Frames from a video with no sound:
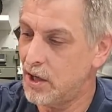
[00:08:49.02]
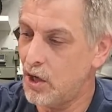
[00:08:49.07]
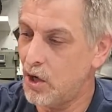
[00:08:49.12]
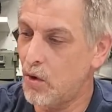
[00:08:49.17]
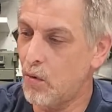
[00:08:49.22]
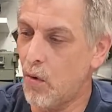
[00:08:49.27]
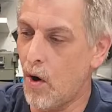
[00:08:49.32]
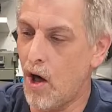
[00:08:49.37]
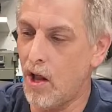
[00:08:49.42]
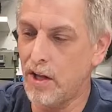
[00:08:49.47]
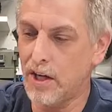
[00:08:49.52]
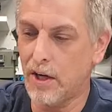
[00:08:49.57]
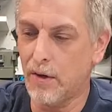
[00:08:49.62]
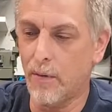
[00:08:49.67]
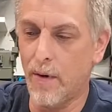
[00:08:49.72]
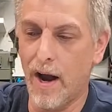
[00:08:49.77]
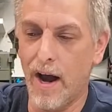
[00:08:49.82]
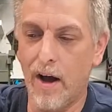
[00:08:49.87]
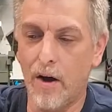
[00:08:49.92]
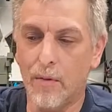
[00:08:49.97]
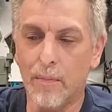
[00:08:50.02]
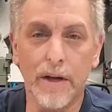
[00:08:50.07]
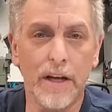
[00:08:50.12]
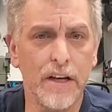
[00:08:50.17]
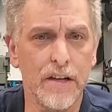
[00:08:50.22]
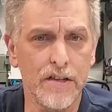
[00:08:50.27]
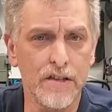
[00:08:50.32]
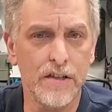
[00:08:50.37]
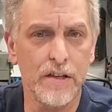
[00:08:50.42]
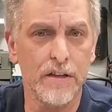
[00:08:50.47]
crawling around,
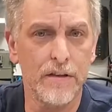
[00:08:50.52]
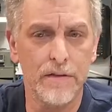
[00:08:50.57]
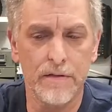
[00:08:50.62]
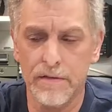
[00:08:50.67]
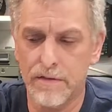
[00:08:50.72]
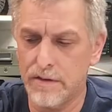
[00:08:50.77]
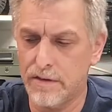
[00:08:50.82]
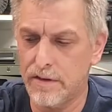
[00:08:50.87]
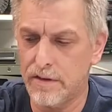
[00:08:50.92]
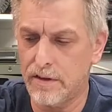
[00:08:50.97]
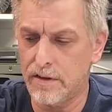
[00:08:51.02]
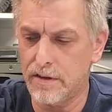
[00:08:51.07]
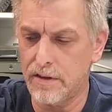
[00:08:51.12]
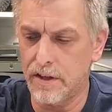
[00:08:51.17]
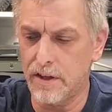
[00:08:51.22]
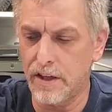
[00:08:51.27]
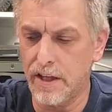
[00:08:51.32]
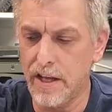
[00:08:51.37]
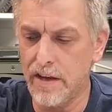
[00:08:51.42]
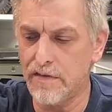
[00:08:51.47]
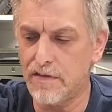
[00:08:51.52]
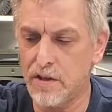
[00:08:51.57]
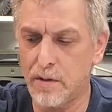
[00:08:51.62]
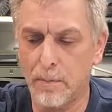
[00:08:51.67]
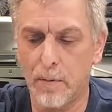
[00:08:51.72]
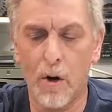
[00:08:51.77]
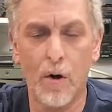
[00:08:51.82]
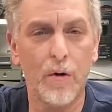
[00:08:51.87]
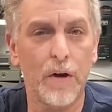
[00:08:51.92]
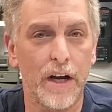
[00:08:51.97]
because the leaves are
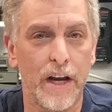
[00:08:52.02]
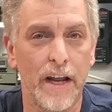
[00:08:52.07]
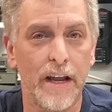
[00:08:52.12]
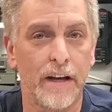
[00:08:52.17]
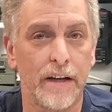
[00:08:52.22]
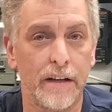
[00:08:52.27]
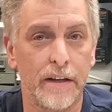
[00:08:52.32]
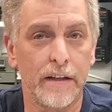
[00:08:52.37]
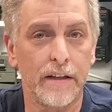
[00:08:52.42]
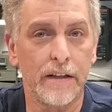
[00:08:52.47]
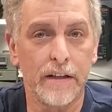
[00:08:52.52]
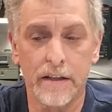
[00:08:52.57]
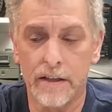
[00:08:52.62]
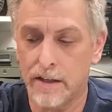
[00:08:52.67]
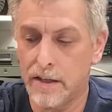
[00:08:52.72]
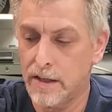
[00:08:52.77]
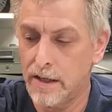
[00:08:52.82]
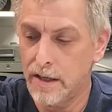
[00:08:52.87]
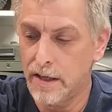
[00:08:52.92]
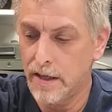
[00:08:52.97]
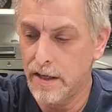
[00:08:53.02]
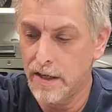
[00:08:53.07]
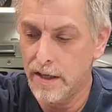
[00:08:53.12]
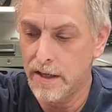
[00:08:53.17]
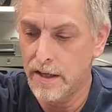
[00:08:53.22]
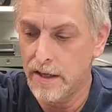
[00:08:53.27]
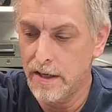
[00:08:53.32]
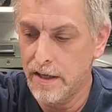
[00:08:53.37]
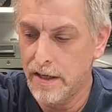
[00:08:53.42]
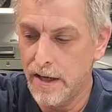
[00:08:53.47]
broken in.
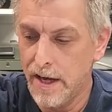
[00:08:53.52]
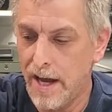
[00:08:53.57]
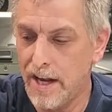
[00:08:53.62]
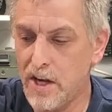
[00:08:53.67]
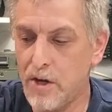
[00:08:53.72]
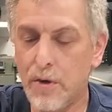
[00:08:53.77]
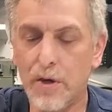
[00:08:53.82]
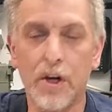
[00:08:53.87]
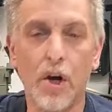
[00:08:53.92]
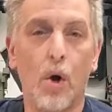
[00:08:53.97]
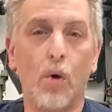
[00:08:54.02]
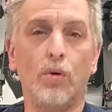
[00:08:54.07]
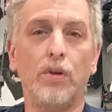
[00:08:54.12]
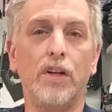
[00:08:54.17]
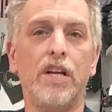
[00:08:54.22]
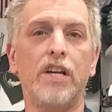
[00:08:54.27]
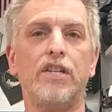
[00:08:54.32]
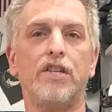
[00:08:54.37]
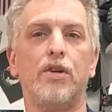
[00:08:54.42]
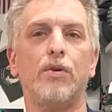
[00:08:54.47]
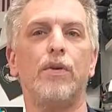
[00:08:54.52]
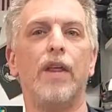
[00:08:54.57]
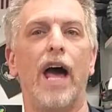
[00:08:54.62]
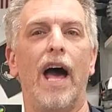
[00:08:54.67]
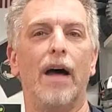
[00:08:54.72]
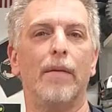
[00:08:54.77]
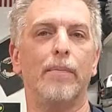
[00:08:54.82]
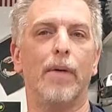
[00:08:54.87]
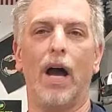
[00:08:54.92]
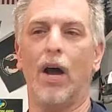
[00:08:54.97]
And you can only do
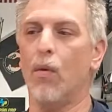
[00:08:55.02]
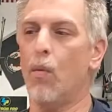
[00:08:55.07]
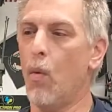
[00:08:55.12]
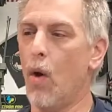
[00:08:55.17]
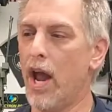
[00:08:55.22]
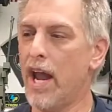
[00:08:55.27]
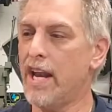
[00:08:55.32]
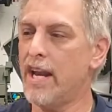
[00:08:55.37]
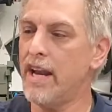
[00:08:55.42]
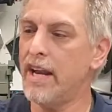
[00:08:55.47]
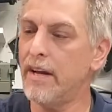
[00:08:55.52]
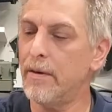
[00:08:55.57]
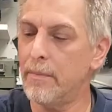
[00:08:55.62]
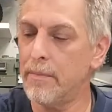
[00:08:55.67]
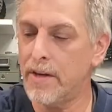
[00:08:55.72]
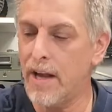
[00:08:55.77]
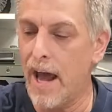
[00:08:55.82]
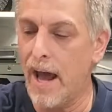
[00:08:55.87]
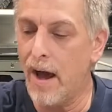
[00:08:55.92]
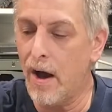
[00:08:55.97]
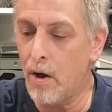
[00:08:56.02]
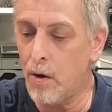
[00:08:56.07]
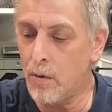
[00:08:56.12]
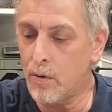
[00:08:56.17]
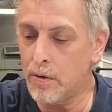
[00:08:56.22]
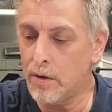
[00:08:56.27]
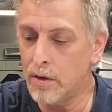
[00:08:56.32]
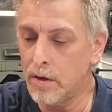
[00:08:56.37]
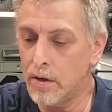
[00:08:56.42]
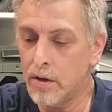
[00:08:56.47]
that by weighting them
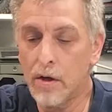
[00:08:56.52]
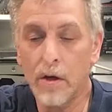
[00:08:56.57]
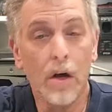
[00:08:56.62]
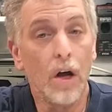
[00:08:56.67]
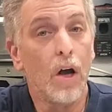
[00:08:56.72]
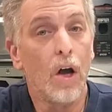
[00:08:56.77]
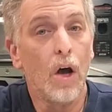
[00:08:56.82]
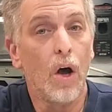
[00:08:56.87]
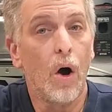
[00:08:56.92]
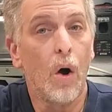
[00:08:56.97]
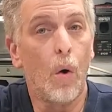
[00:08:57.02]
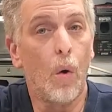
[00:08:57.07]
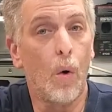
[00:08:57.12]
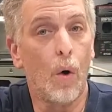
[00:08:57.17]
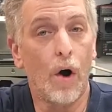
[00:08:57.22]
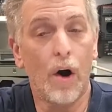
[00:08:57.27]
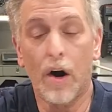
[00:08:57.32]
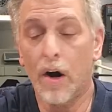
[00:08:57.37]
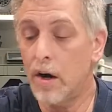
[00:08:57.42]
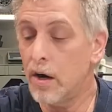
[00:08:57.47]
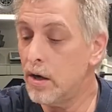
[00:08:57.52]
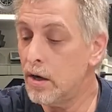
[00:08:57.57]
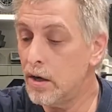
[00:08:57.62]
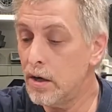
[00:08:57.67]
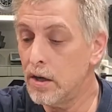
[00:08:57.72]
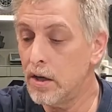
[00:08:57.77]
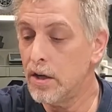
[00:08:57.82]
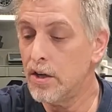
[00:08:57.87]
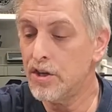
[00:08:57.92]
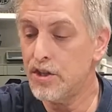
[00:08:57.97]
down or
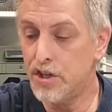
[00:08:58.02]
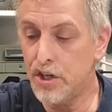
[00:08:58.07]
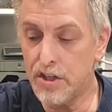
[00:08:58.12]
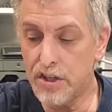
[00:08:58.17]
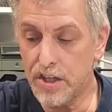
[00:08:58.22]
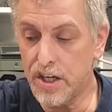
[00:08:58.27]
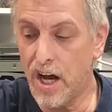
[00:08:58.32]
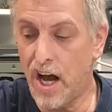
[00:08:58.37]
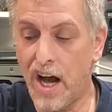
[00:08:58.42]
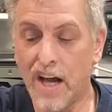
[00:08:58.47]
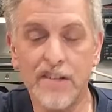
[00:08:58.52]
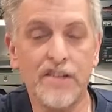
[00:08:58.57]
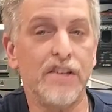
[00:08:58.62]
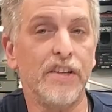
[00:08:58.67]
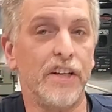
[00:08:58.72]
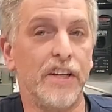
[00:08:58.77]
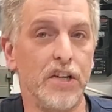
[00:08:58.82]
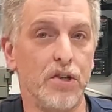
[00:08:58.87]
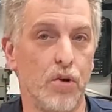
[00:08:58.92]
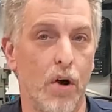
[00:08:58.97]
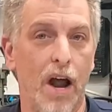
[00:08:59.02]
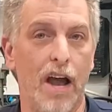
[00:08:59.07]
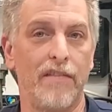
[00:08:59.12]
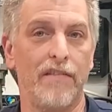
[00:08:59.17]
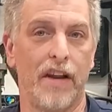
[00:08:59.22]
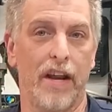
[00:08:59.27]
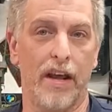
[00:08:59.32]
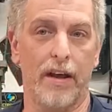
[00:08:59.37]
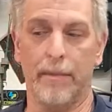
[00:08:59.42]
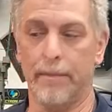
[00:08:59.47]
just constantly
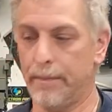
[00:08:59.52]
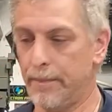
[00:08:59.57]
driving it.